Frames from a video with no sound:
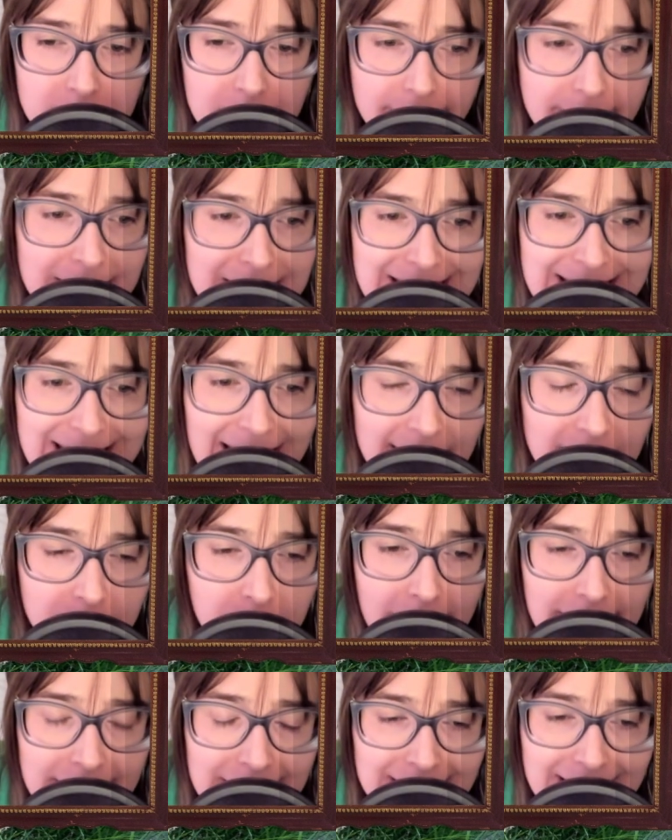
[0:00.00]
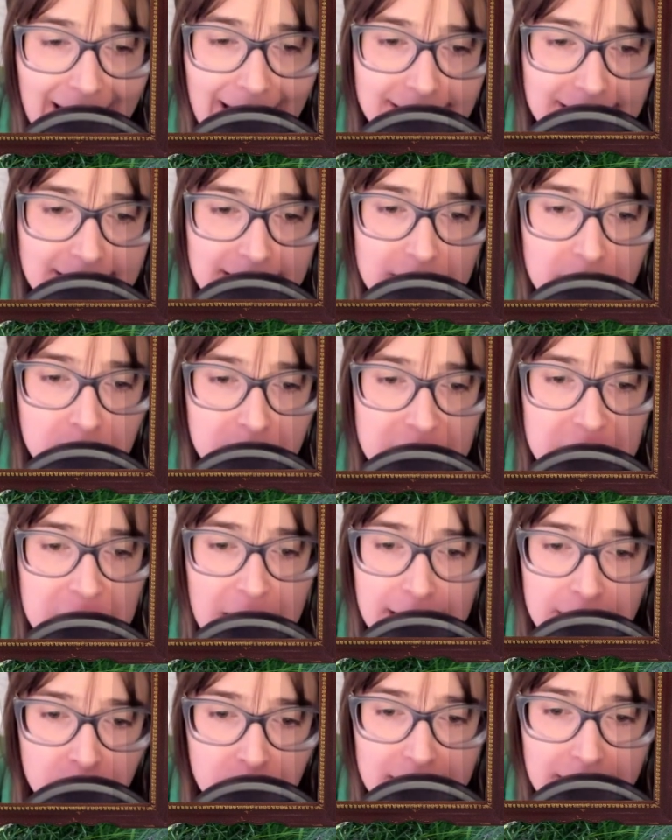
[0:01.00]
if instead of waiting to execute
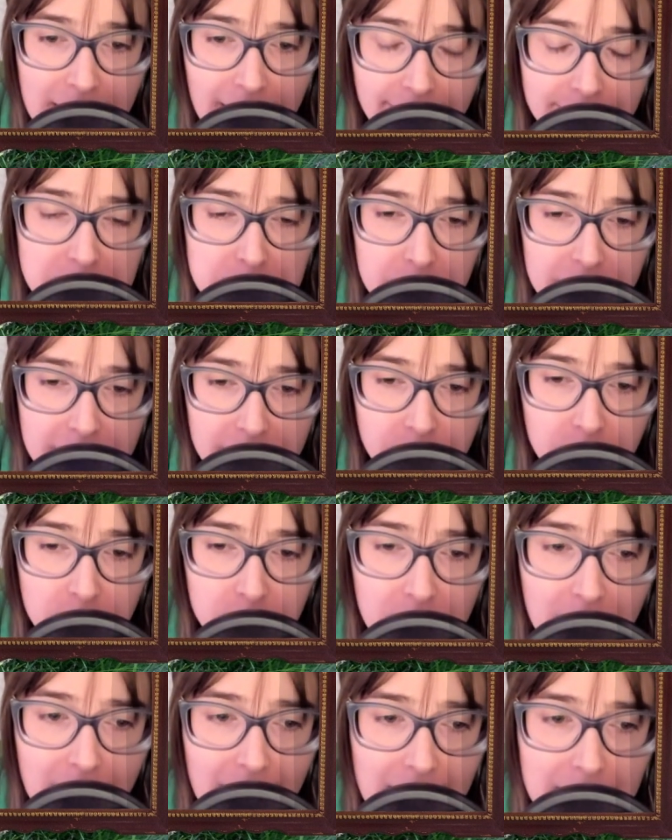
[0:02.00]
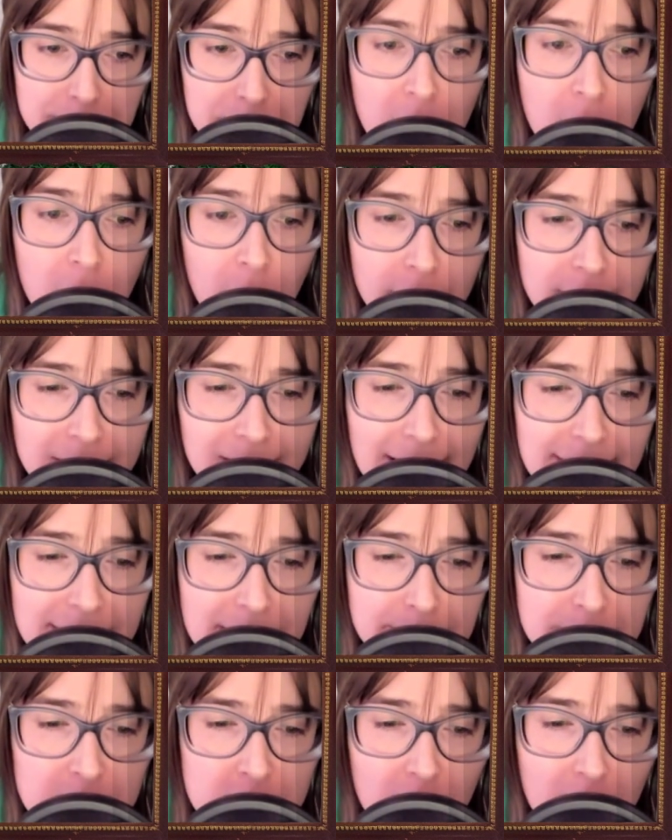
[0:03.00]
degenerate offspring for crime or to let
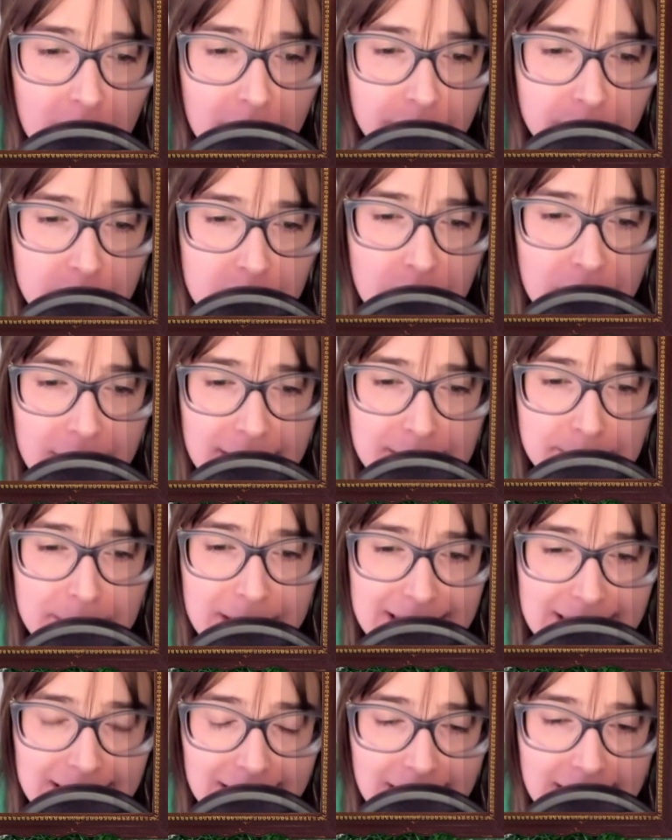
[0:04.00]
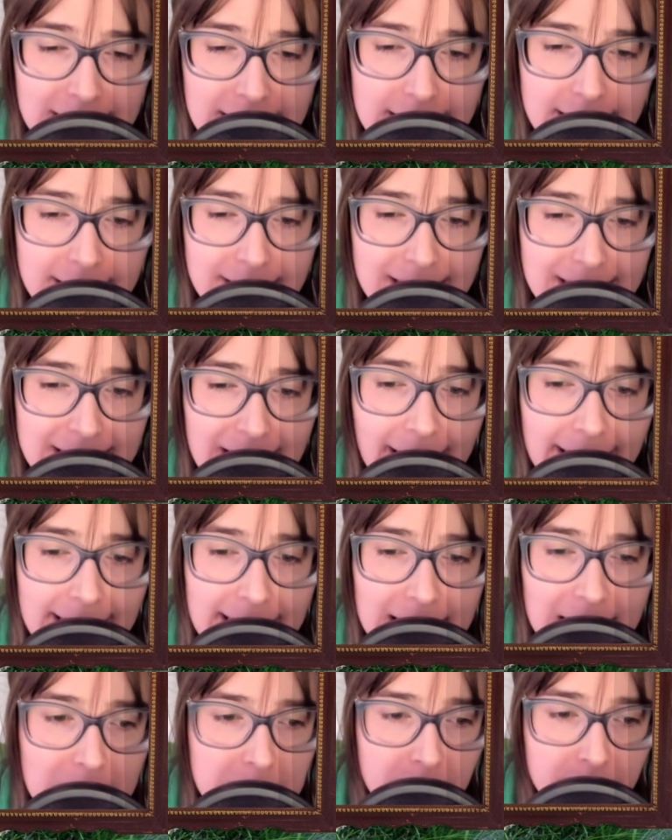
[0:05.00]
them starve for their imbecility,
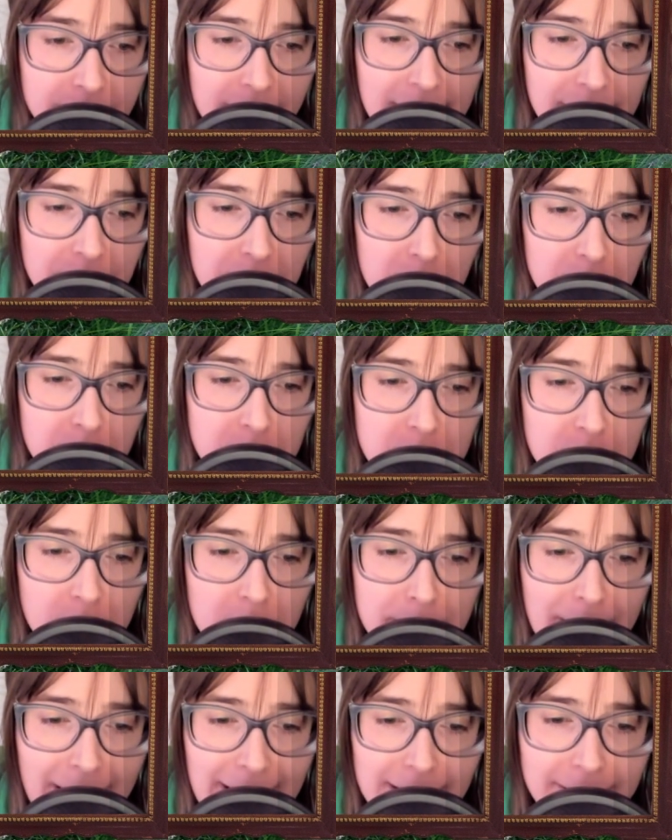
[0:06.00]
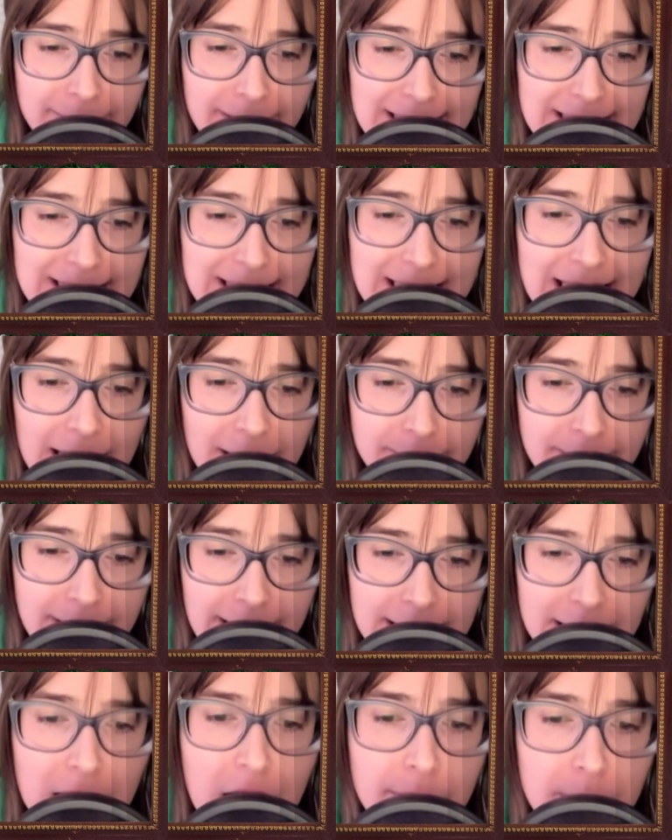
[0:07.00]
society can prevent those who are manifestly
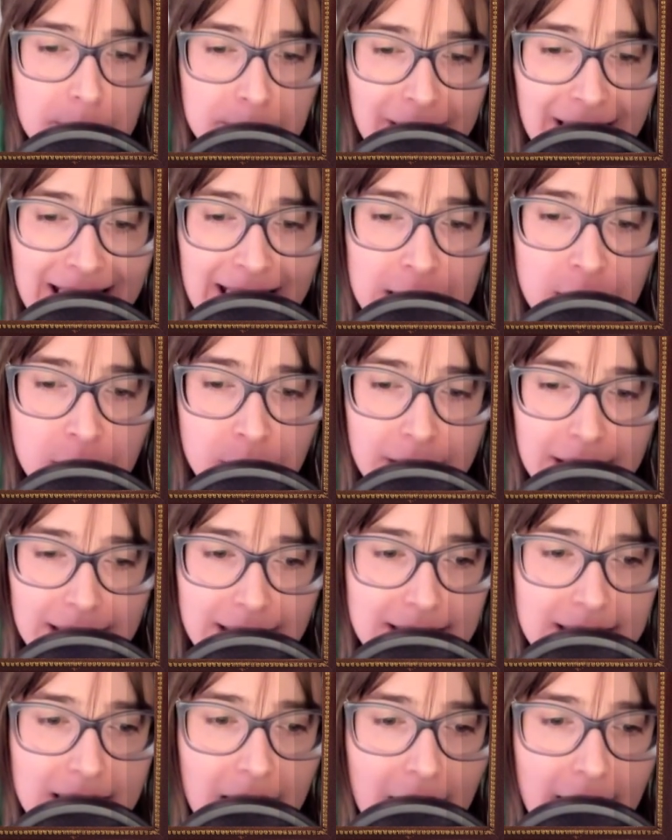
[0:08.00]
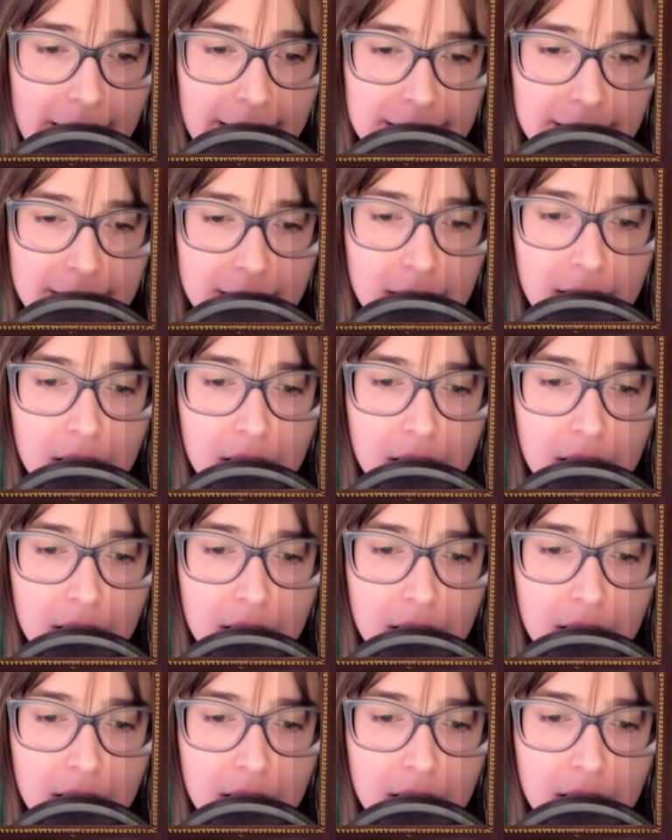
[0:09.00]
unfit from continuing this kind.